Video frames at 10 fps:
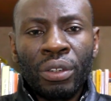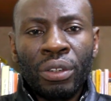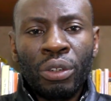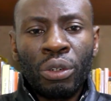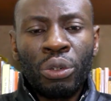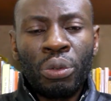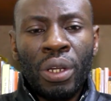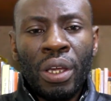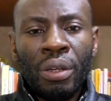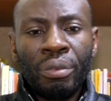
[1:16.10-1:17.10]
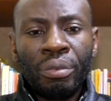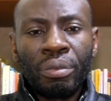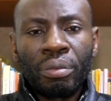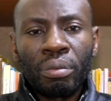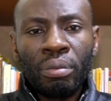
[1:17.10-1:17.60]
So today,
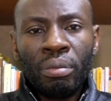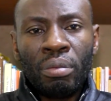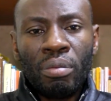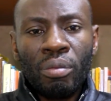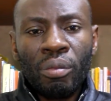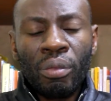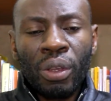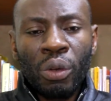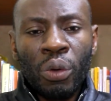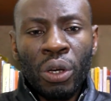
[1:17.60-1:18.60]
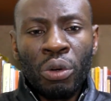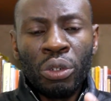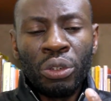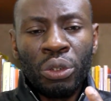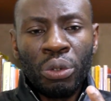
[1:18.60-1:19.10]
we are
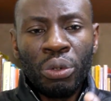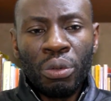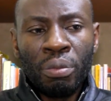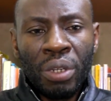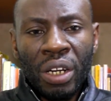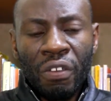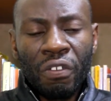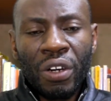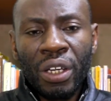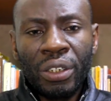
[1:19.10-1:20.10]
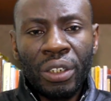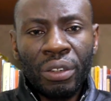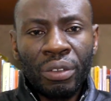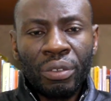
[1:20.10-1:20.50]
going to be reflecting